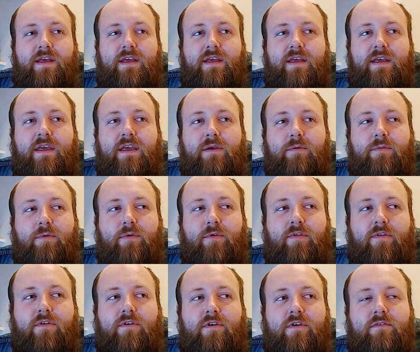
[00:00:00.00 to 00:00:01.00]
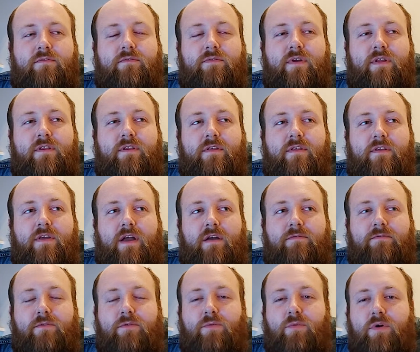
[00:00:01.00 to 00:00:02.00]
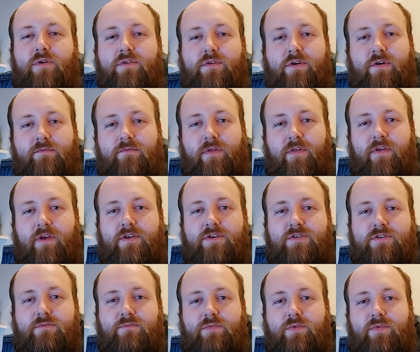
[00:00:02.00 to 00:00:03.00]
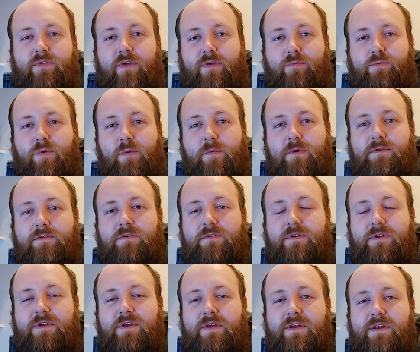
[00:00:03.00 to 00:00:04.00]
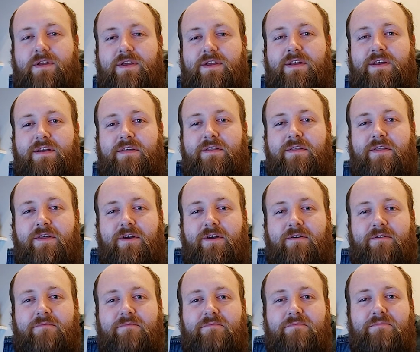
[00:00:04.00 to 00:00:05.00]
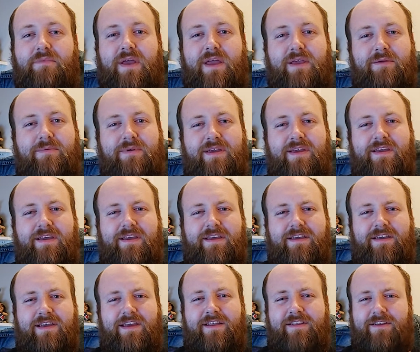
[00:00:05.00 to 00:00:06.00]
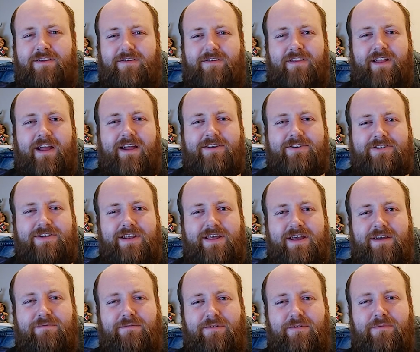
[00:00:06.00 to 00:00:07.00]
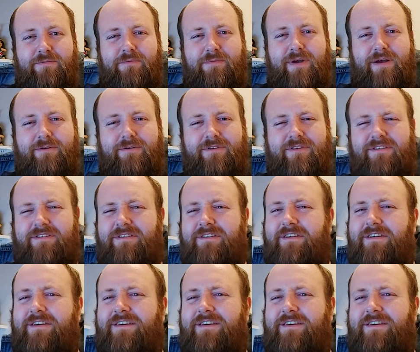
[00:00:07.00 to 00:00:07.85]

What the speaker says: he was convinced after one conversation with this woman that maybe he doesn't actually have superpowers.